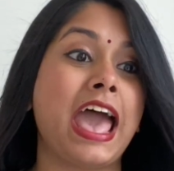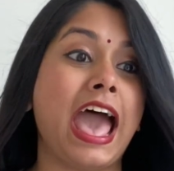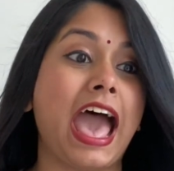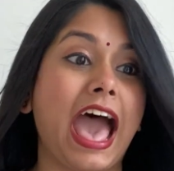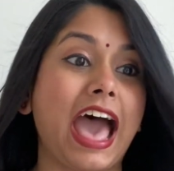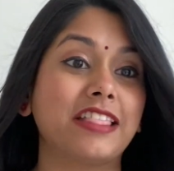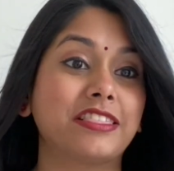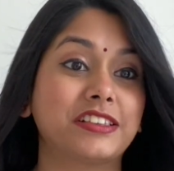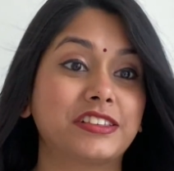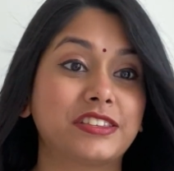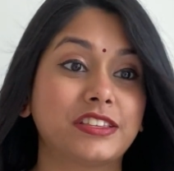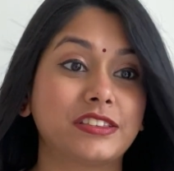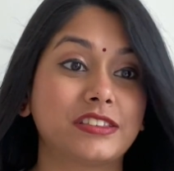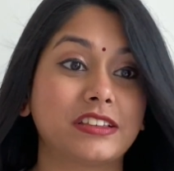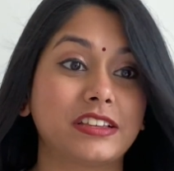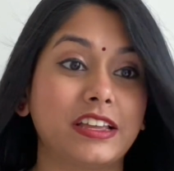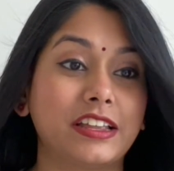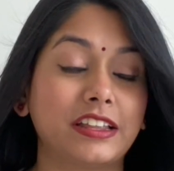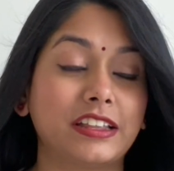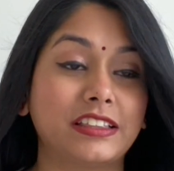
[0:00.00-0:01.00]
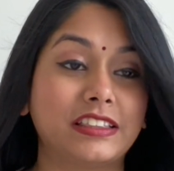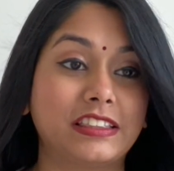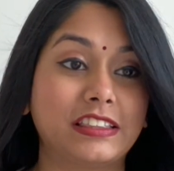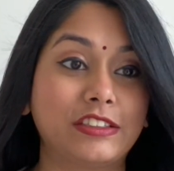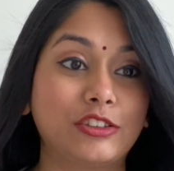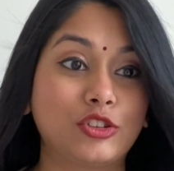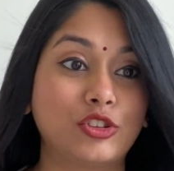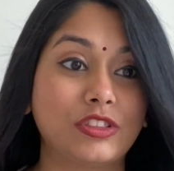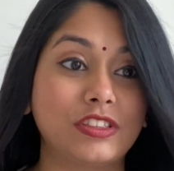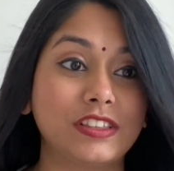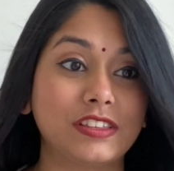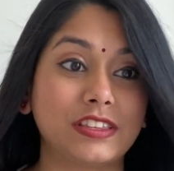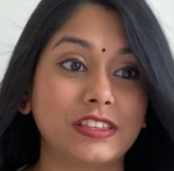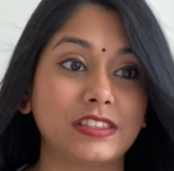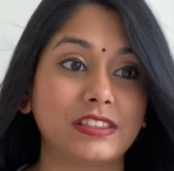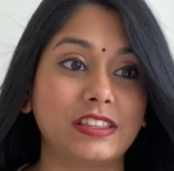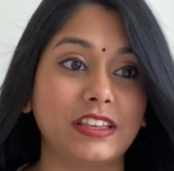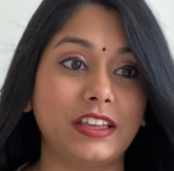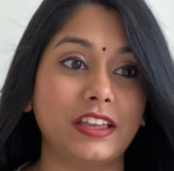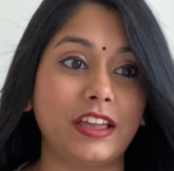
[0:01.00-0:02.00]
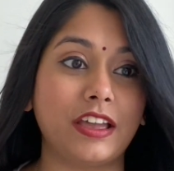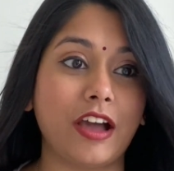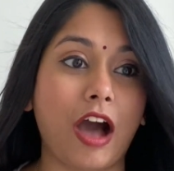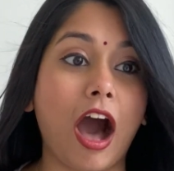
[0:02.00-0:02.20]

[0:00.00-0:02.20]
And this is the